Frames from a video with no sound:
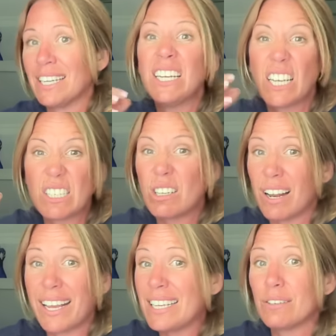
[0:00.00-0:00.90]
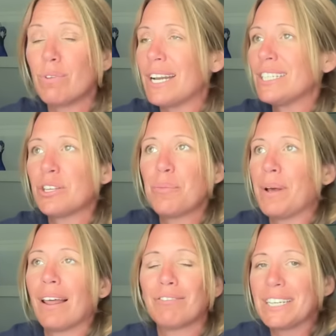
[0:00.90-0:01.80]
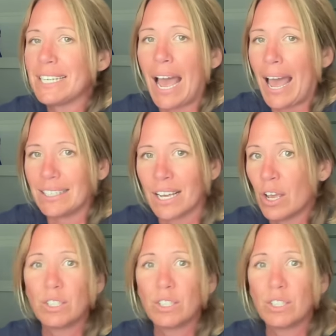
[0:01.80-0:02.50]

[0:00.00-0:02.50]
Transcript: And he does look like he's a really super lovely dad.